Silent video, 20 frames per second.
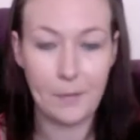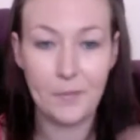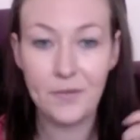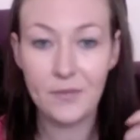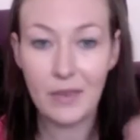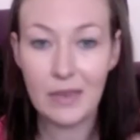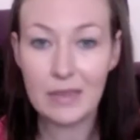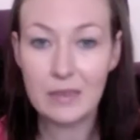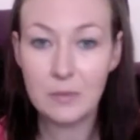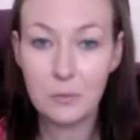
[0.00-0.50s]

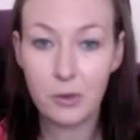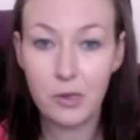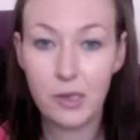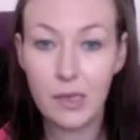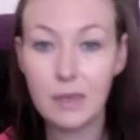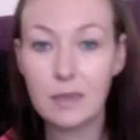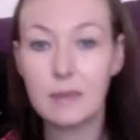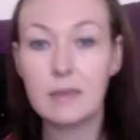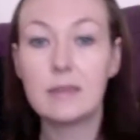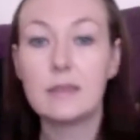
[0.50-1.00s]
face
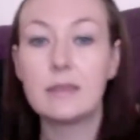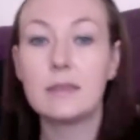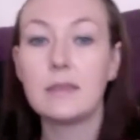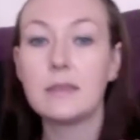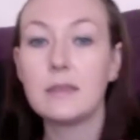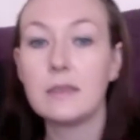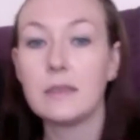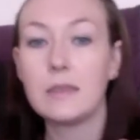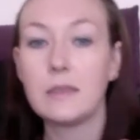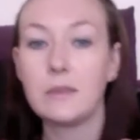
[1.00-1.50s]
products,
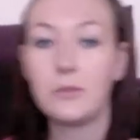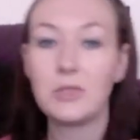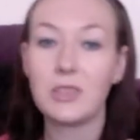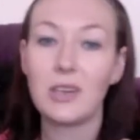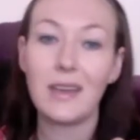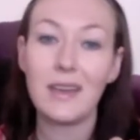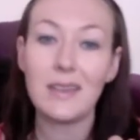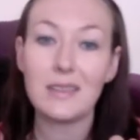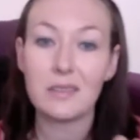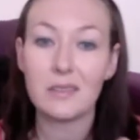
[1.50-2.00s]
which I
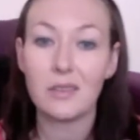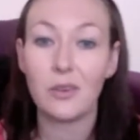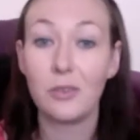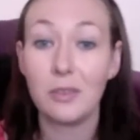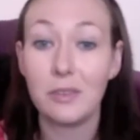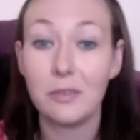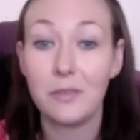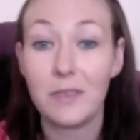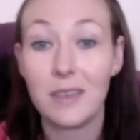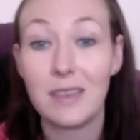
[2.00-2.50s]
guess
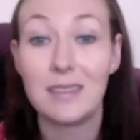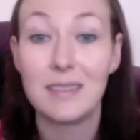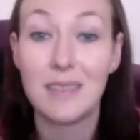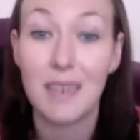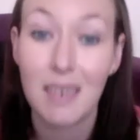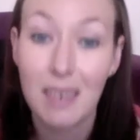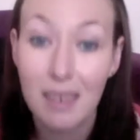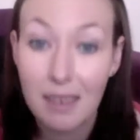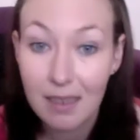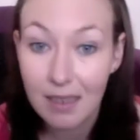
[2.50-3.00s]
all of these
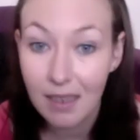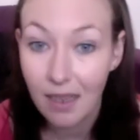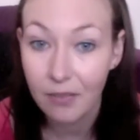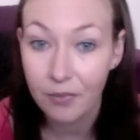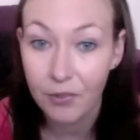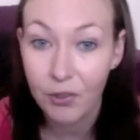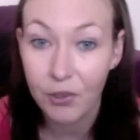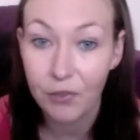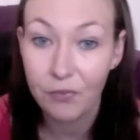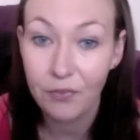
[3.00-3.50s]
technically are
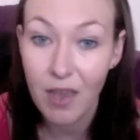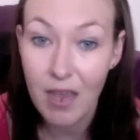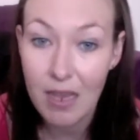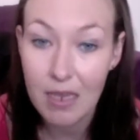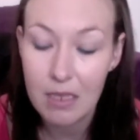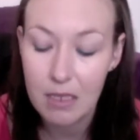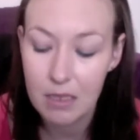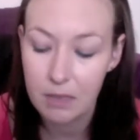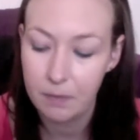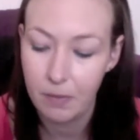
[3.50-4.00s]
for your
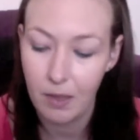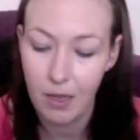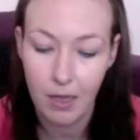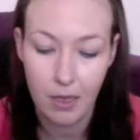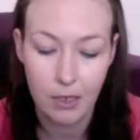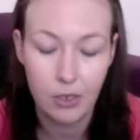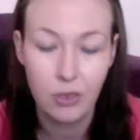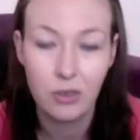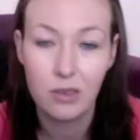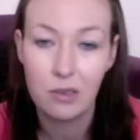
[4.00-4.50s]
face,
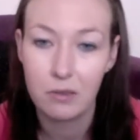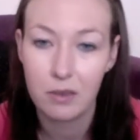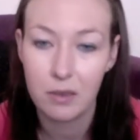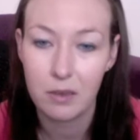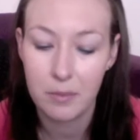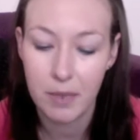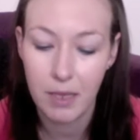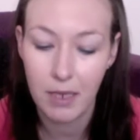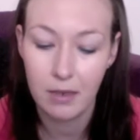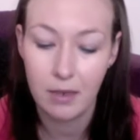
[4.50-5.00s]
but you know what I
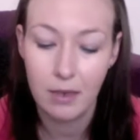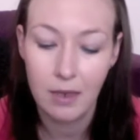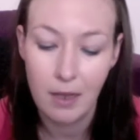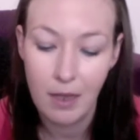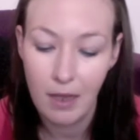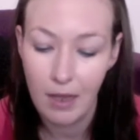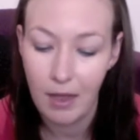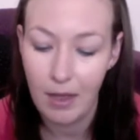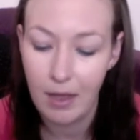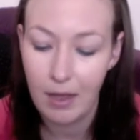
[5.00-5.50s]
mean.
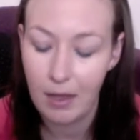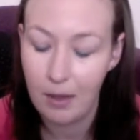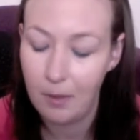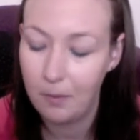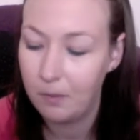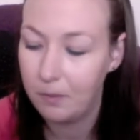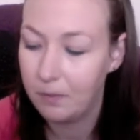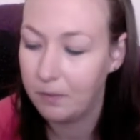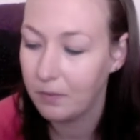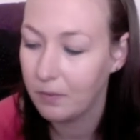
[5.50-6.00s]

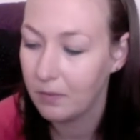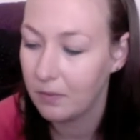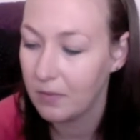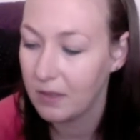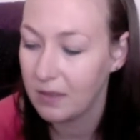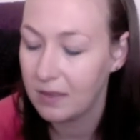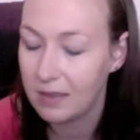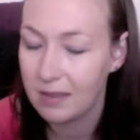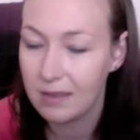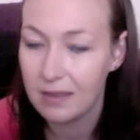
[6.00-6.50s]

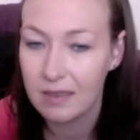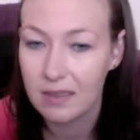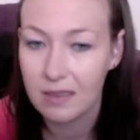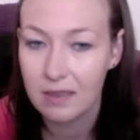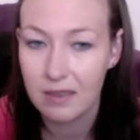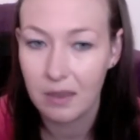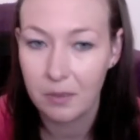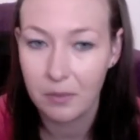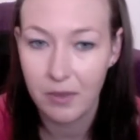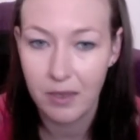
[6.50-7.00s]
This is
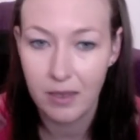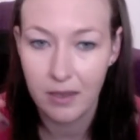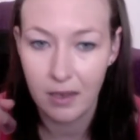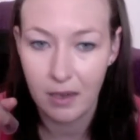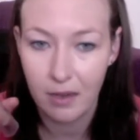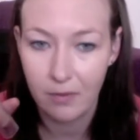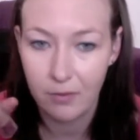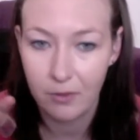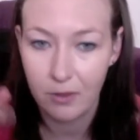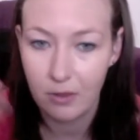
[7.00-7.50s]
something that
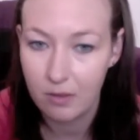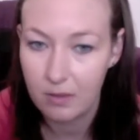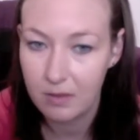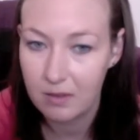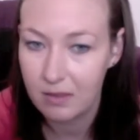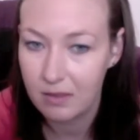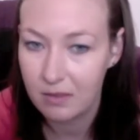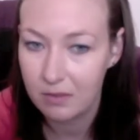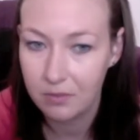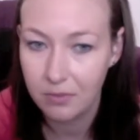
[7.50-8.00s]
I've
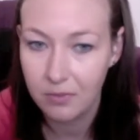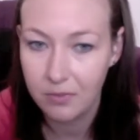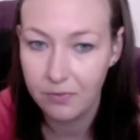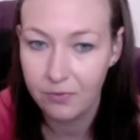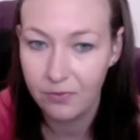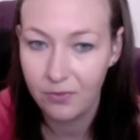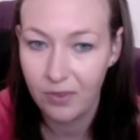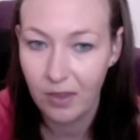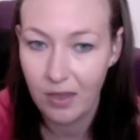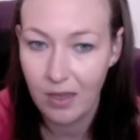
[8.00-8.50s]
used
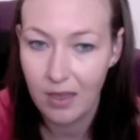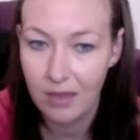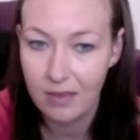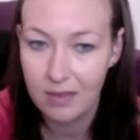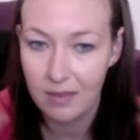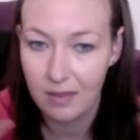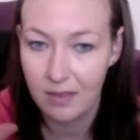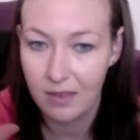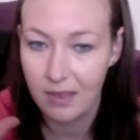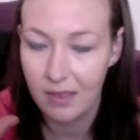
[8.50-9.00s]
for years
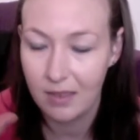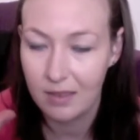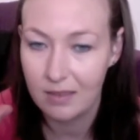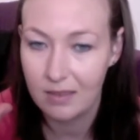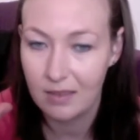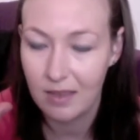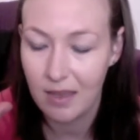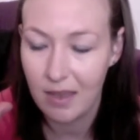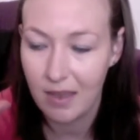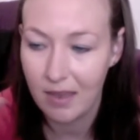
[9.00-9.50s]
and years,
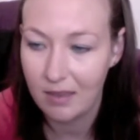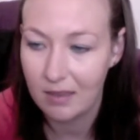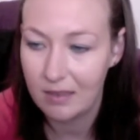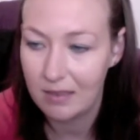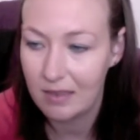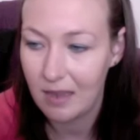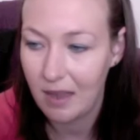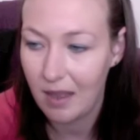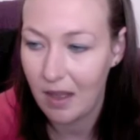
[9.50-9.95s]
and